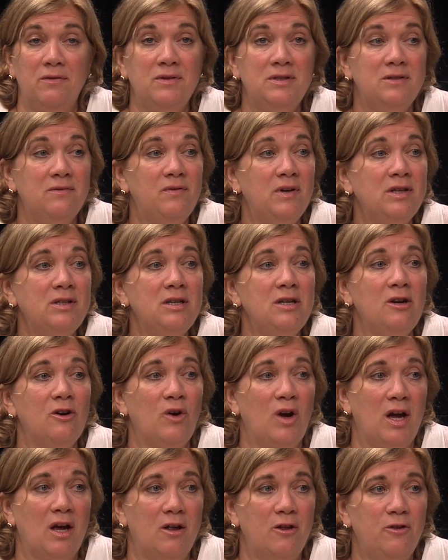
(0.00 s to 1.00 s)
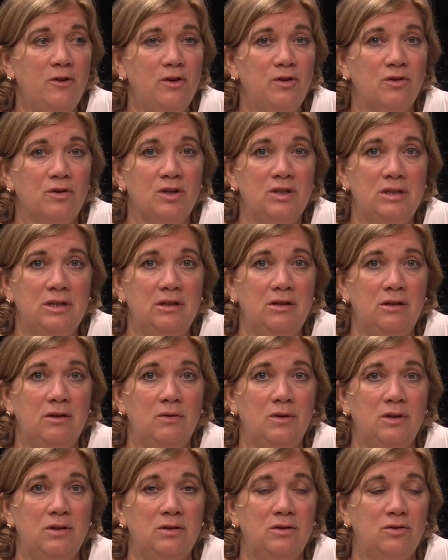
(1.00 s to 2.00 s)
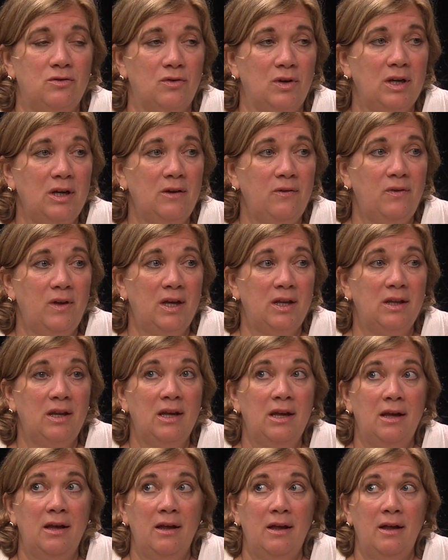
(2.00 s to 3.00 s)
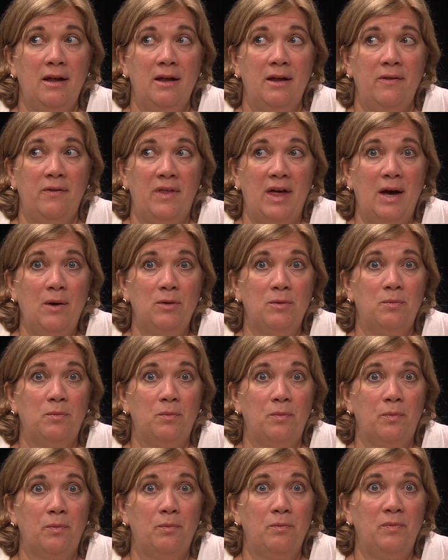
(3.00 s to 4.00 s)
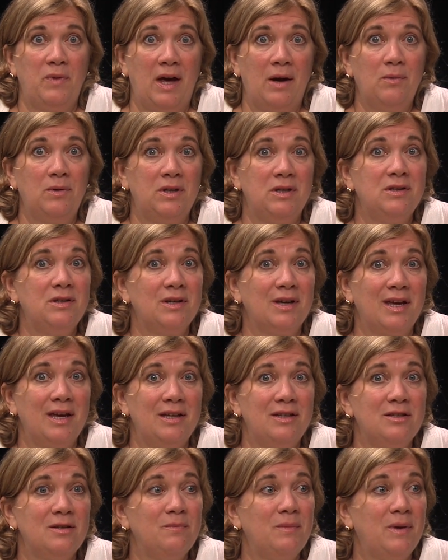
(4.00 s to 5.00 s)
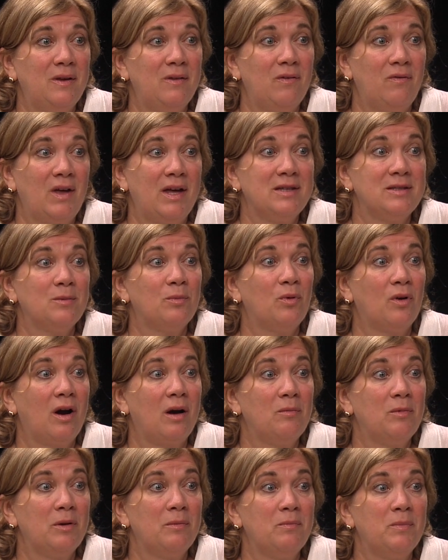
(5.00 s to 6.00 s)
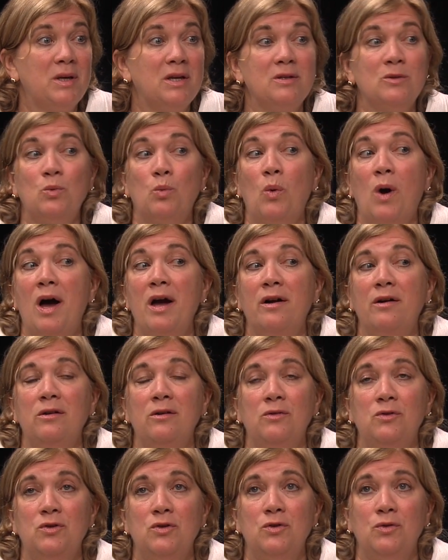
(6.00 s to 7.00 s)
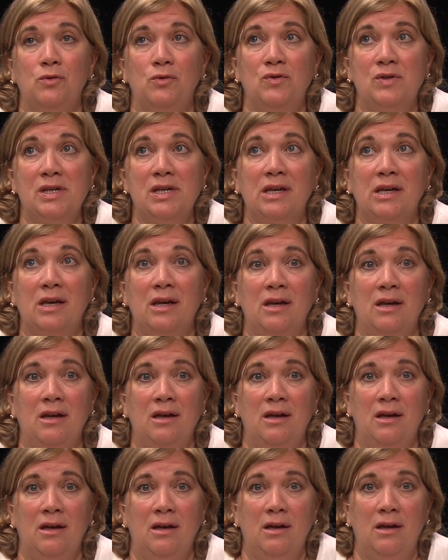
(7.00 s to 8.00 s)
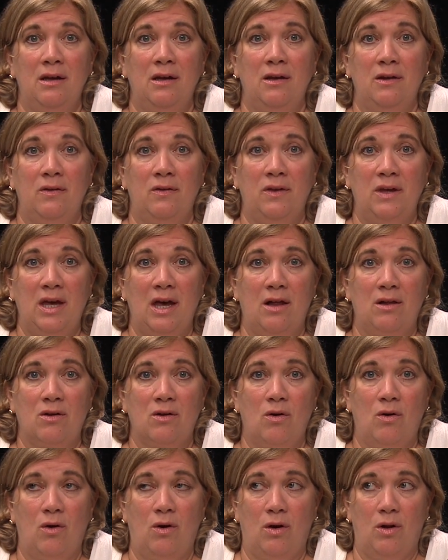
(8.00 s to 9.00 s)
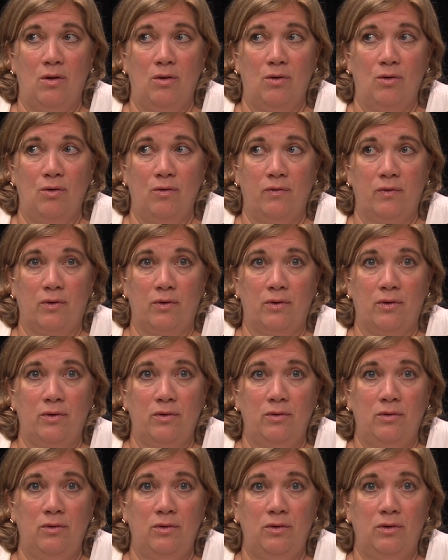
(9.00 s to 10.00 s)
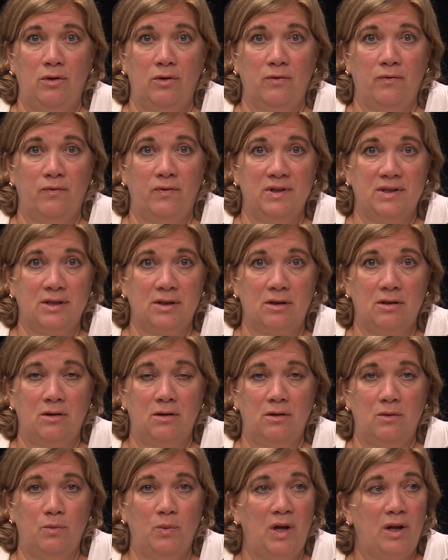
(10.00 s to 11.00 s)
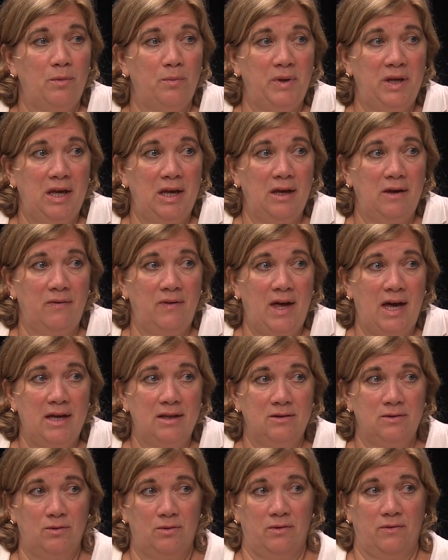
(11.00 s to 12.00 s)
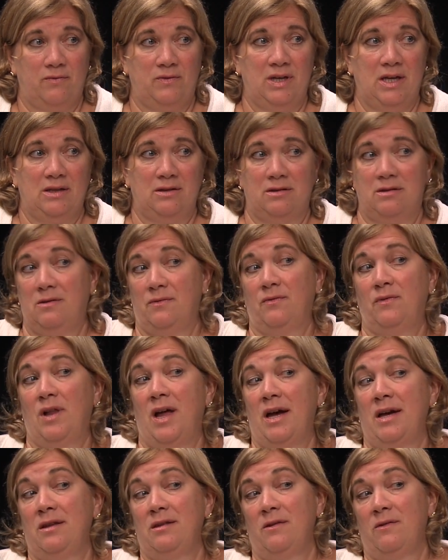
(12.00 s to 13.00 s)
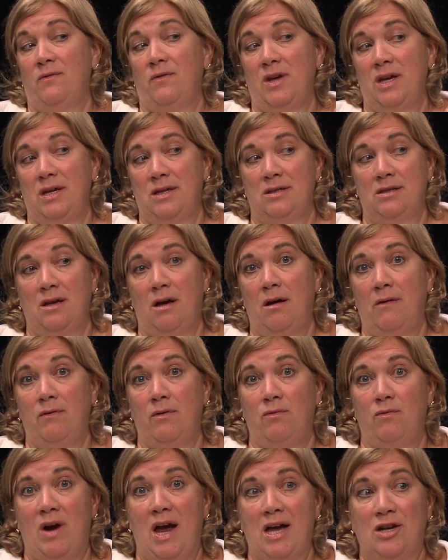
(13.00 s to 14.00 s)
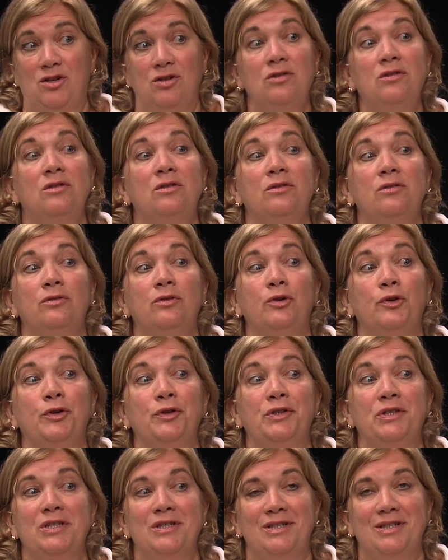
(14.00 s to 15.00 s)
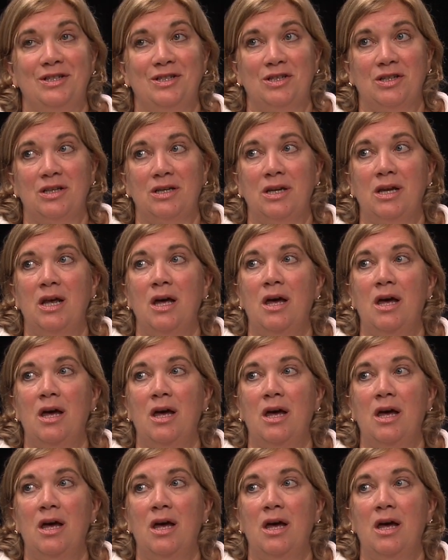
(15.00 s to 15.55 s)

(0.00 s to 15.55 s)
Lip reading: it's affecting your health and you're continuing to drink, then that would indicate to me that that's a problem, because why are you choosing the alcohol over your physical well-being. That sort of tends to fly in the face of a rational, good decision.